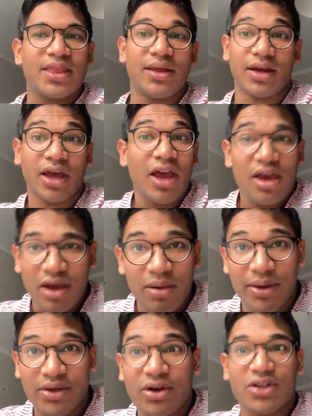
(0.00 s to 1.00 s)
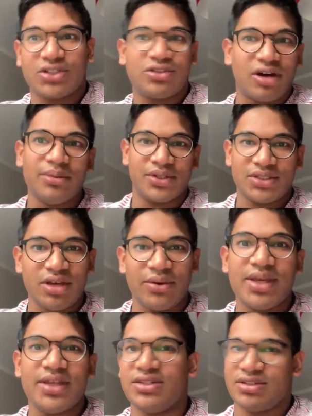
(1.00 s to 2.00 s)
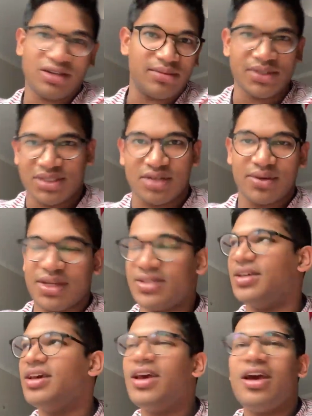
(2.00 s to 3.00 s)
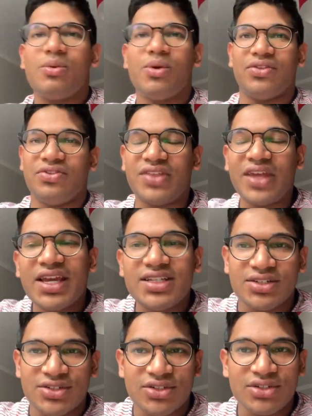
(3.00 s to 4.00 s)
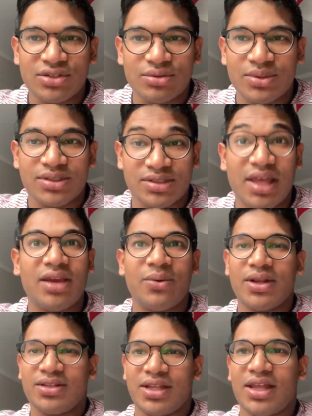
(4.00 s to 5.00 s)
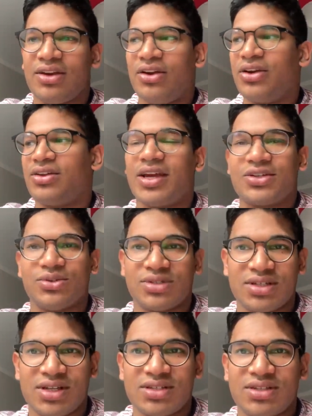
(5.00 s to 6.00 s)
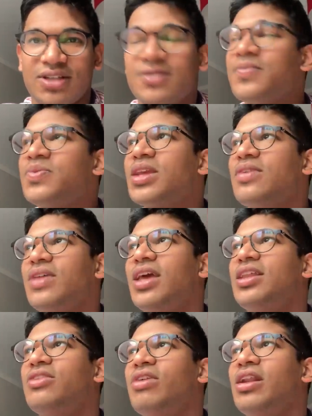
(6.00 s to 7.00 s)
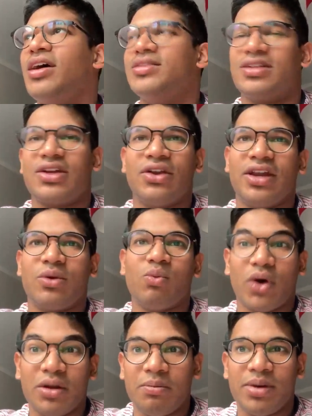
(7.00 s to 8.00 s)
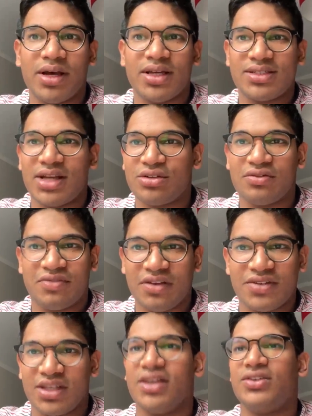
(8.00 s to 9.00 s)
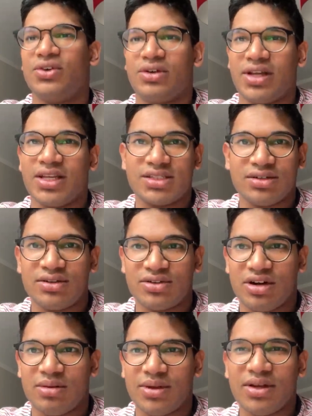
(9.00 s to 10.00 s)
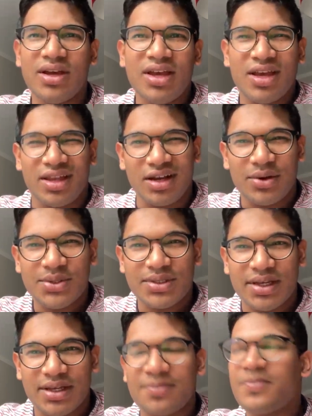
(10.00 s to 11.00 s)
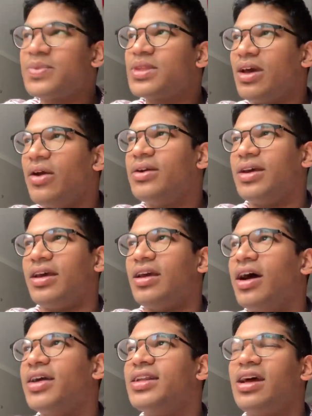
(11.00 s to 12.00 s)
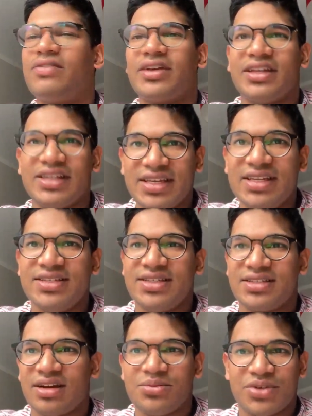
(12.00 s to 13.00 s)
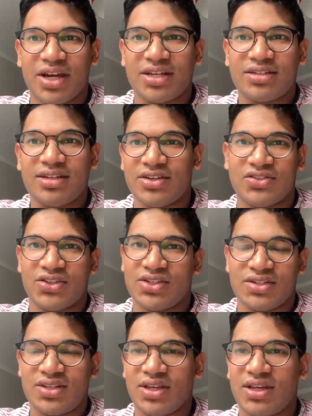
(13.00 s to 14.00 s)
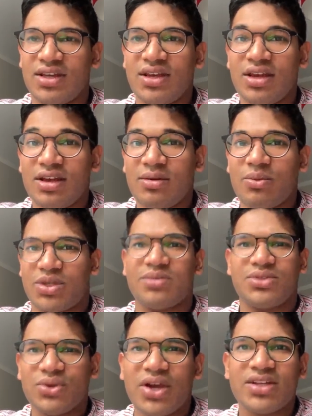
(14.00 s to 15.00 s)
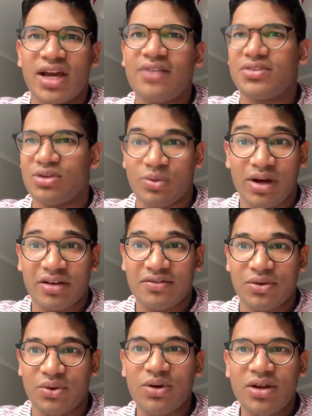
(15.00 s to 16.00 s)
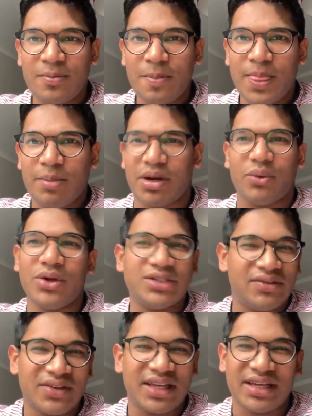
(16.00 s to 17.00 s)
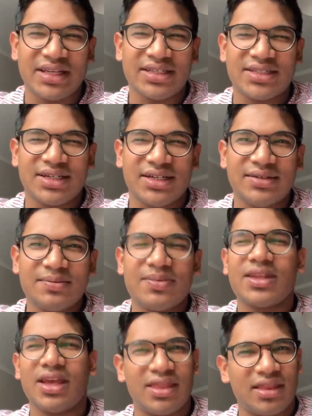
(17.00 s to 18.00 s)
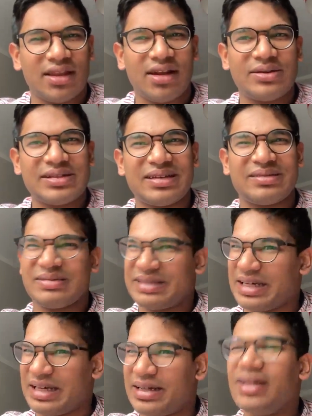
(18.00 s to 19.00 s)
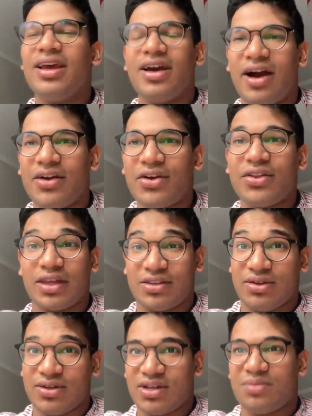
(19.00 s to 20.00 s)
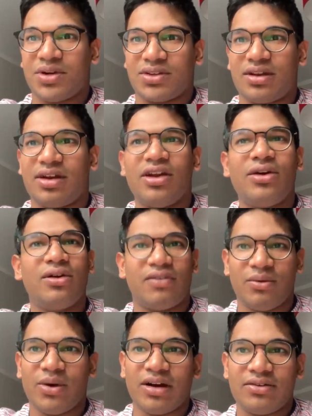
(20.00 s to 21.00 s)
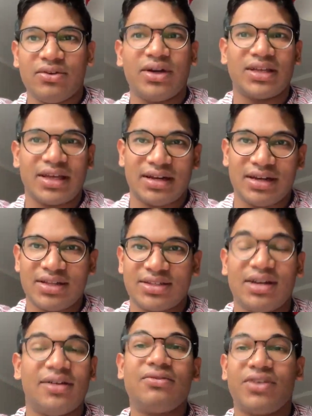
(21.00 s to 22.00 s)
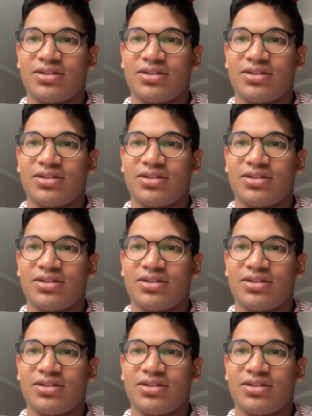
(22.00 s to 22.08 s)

they're like, oh my gosh, drama's so easy, drama's so easy. What they didn't do was they didn't look at the actual statistics. They didn't realize that only, like, one person out of 50 kids got an A star in drama. And I was like, okay, I can have, like, an easy subject at GCSE, which I'm still going to have to do work for, but I won't even get an A star. And I was like, nah, I'd rather do a subject that I know if I work for I can get an A star. For